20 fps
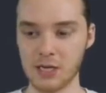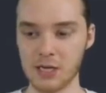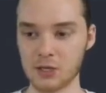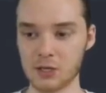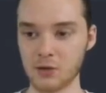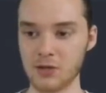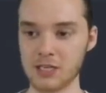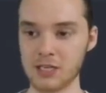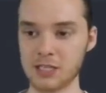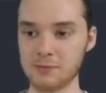
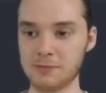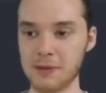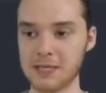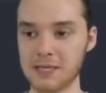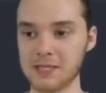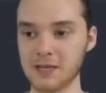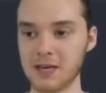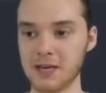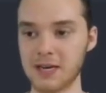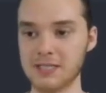So this is
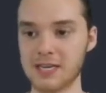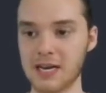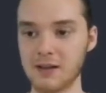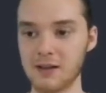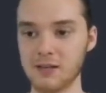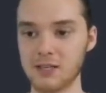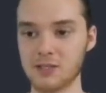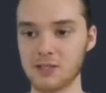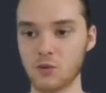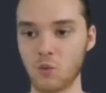basically going to
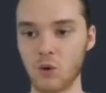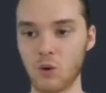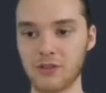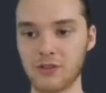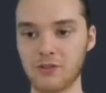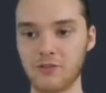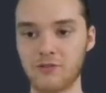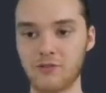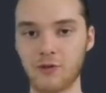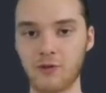tell us
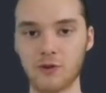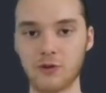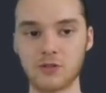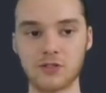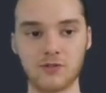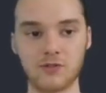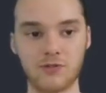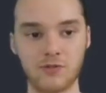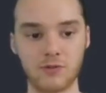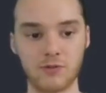what the
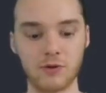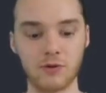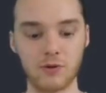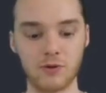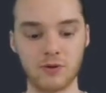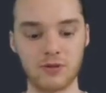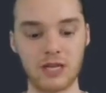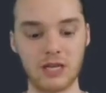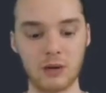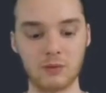first
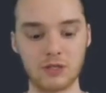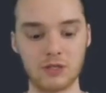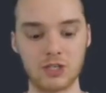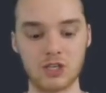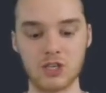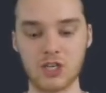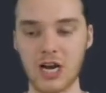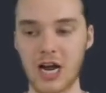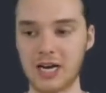fruit that was